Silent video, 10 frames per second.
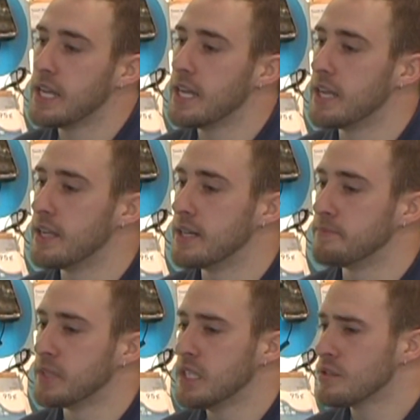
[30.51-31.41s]
And
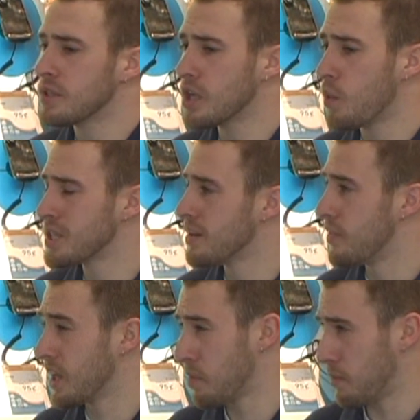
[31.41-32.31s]
um, a good question
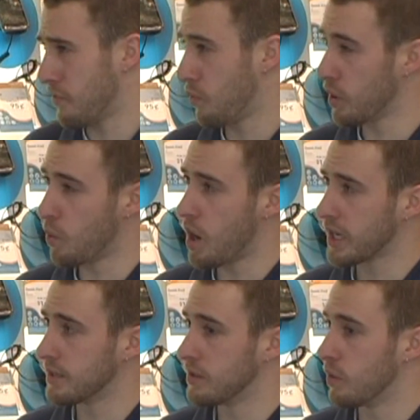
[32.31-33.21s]
to think about before you
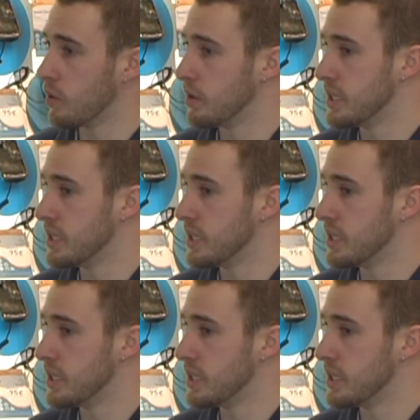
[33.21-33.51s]
walk in the door